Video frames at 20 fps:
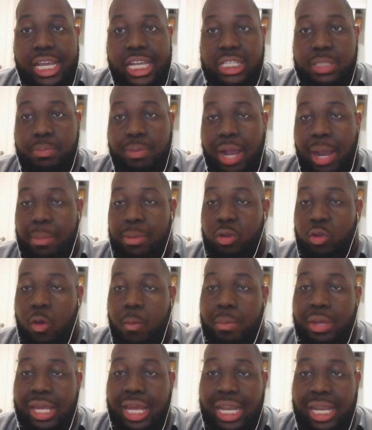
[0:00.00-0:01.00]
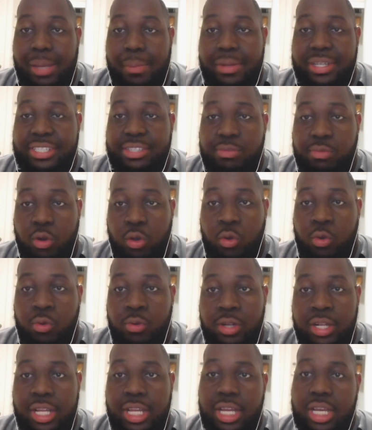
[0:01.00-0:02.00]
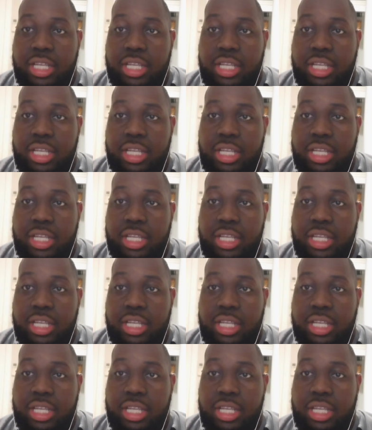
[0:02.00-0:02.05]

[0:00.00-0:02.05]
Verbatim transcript: it's probably going to be in a limited role.